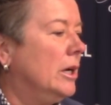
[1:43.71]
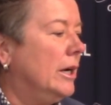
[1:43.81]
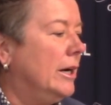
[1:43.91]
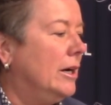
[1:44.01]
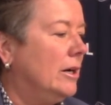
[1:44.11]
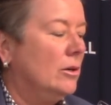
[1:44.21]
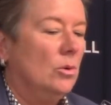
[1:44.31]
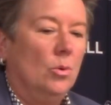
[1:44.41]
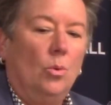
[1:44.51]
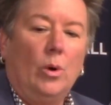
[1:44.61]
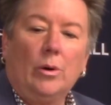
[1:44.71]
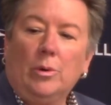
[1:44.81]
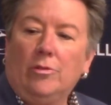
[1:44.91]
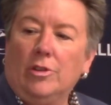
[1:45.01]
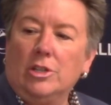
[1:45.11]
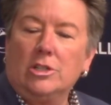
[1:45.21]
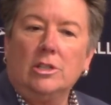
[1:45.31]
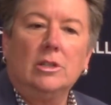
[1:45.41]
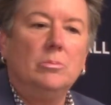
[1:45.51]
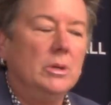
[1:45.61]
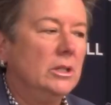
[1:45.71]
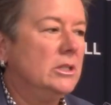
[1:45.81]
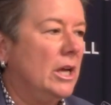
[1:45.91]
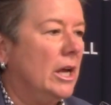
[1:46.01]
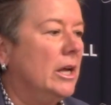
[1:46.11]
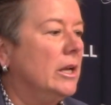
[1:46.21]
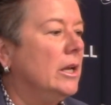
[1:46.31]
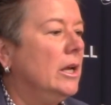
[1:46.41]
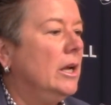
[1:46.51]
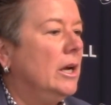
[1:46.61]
where we finished in the Big Ten,